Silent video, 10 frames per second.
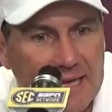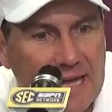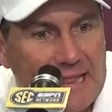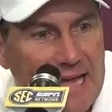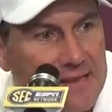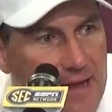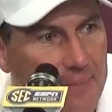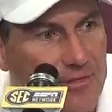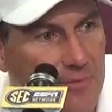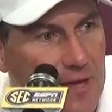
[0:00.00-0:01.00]
to get that
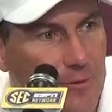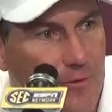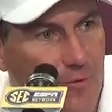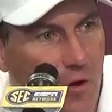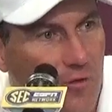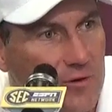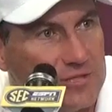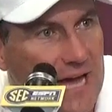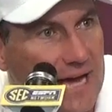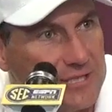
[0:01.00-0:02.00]
depth to be able to roll
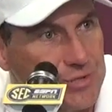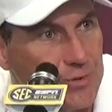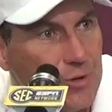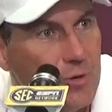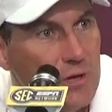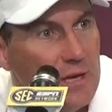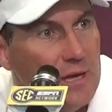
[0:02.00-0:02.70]
those guys through.